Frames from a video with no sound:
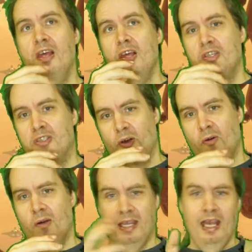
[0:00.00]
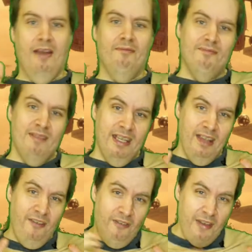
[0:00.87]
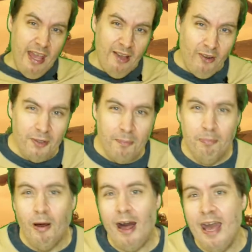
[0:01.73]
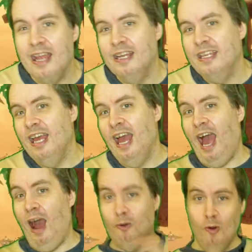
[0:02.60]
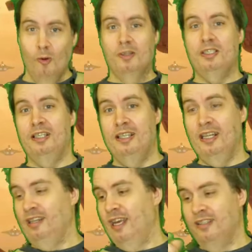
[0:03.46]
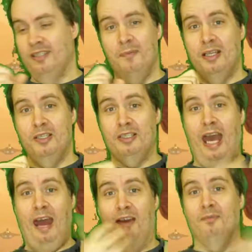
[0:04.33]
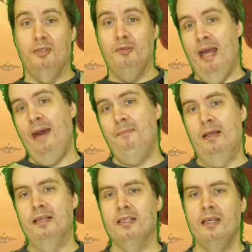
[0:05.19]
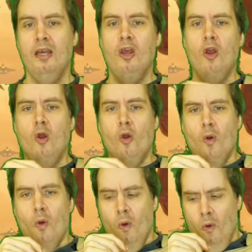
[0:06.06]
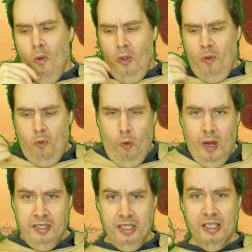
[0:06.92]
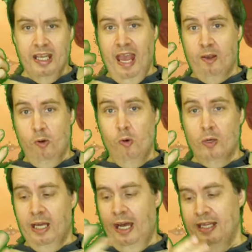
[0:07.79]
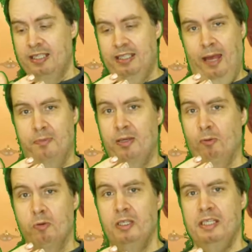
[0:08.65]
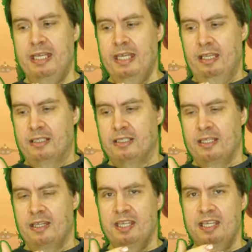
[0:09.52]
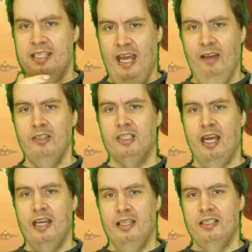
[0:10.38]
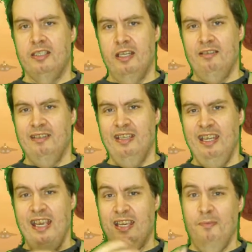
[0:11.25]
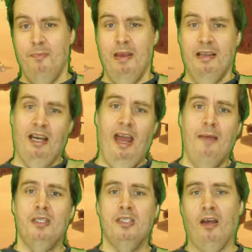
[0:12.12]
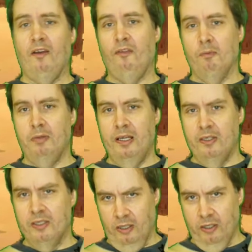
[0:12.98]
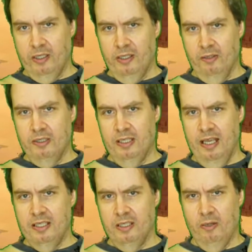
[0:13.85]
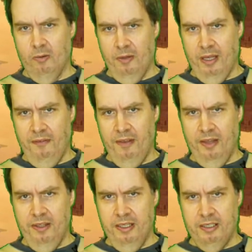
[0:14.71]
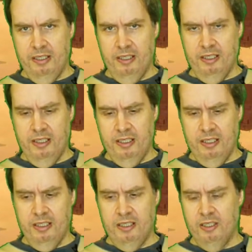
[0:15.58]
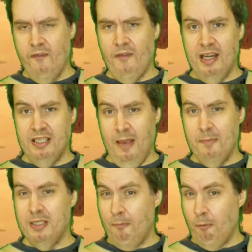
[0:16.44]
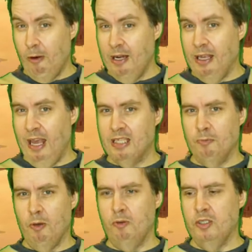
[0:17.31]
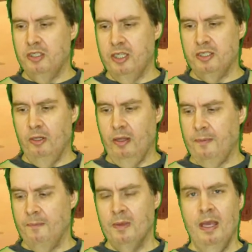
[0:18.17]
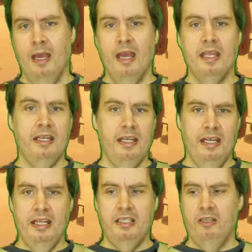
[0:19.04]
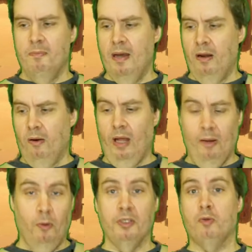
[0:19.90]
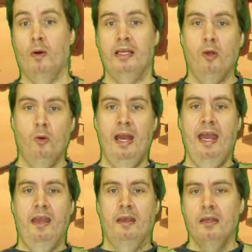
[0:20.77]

So again, he failed, but how cool is it that like something just out of the blue happened? Which is a, a cool concept, it really is. The downside is that it can be a time suck for players to look at those dice and go, well, I've got this, this, this, this, this. You find time separating as opposed to just, you know, like, you need an 18 or better. I rolled a 20, hooray!